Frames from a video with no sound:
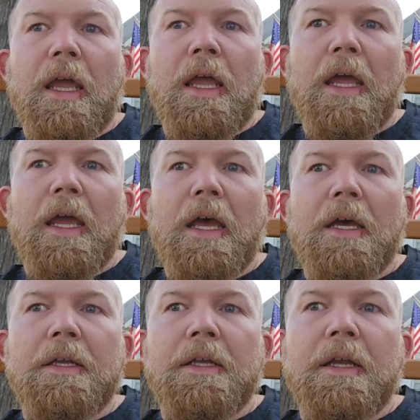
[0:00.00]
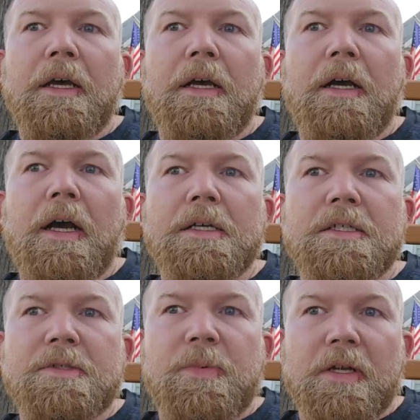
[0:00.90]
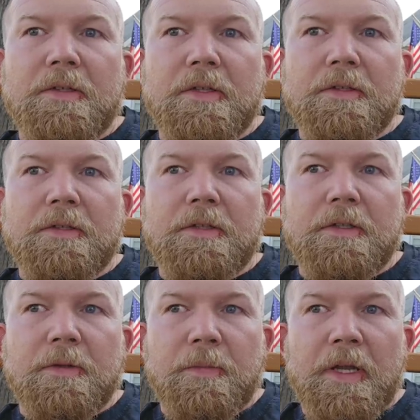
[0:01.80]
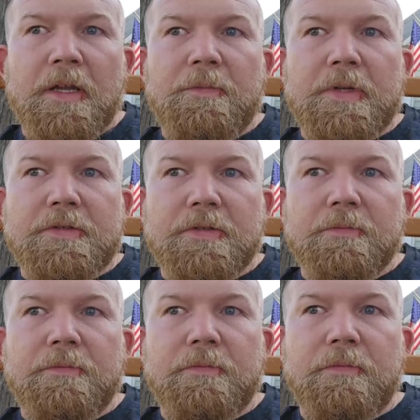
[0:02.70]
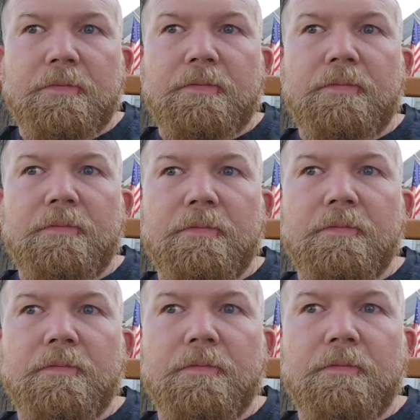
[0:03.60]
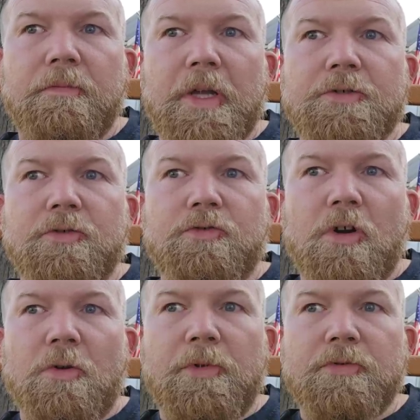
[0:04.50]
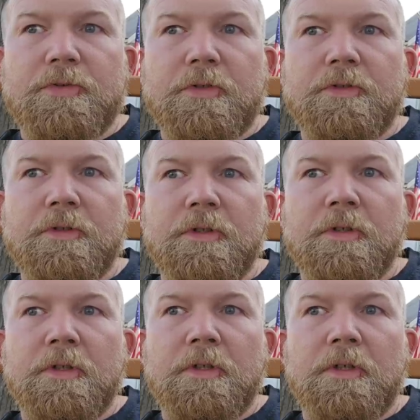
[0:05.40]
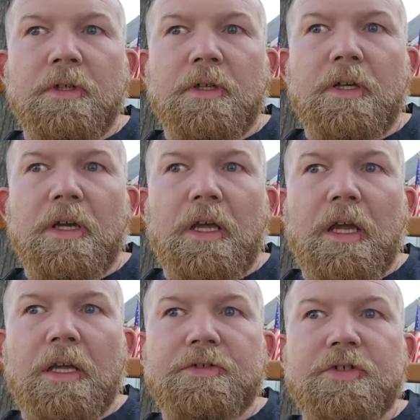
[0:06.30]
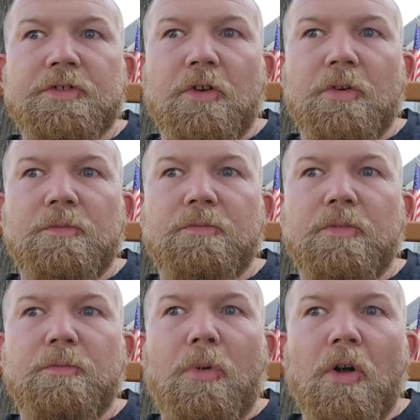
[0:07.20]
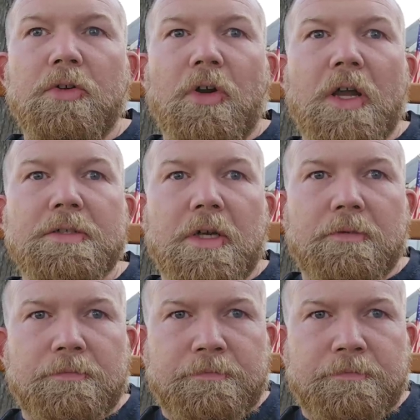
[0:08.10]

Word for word: And I suspect that there may have been some major drug abuse. And she started bawling her eyes out.